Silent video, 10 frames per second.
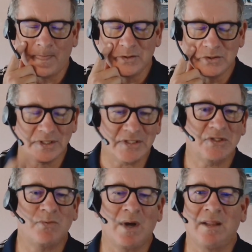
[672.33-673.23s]
So this
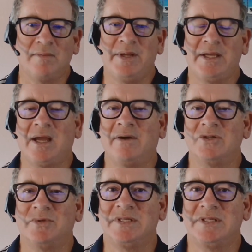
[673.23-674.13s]
is one of the big
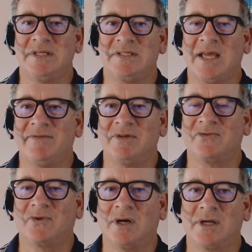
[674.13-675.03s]
areas we see savings
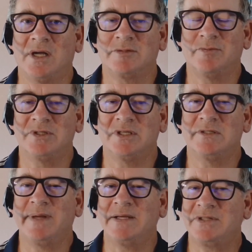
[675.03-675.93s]
for our customers,
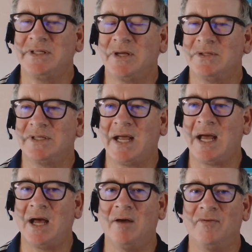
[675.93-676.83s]
especially those that
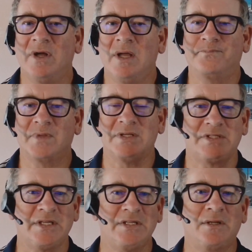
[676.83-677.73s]
have
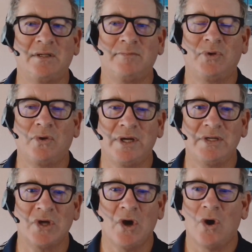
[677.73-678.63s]
seasonal
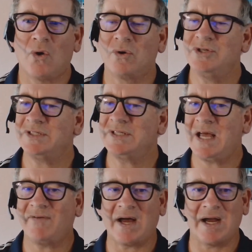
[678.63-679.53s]
employees or just
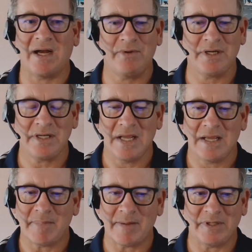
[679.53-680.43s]
have hiring.
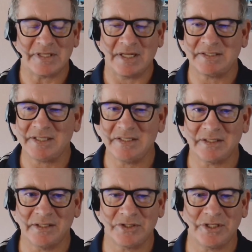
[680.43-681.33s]
Maybe it's not
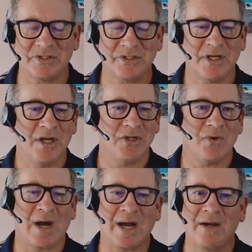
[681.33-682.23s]
season, it's just you
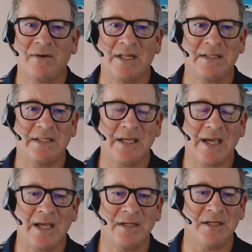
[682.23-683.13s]
hire at the
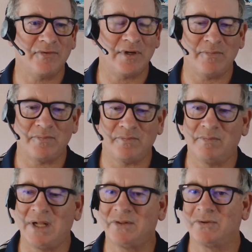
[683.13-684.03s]
end of a
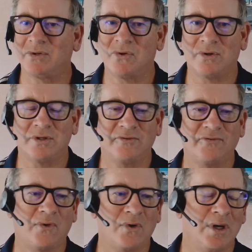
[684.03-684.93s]
month or a
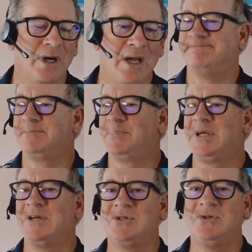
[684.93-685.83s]
quarter
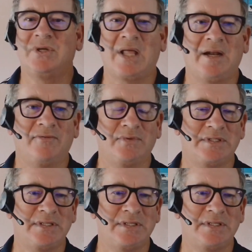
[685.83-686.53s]
because you do a lot of